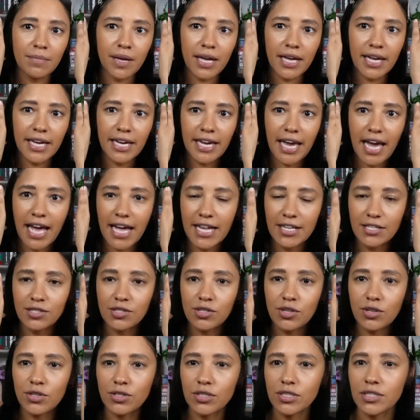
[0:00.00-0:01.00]
My
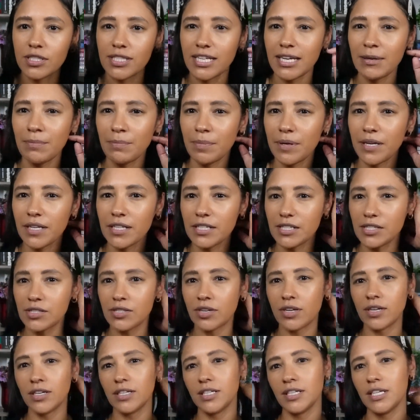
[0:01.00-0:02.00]
hands are deeper,
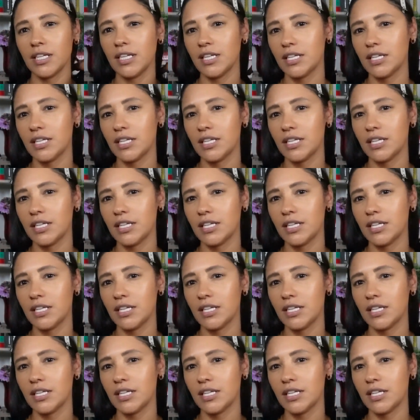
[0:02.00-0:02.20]
so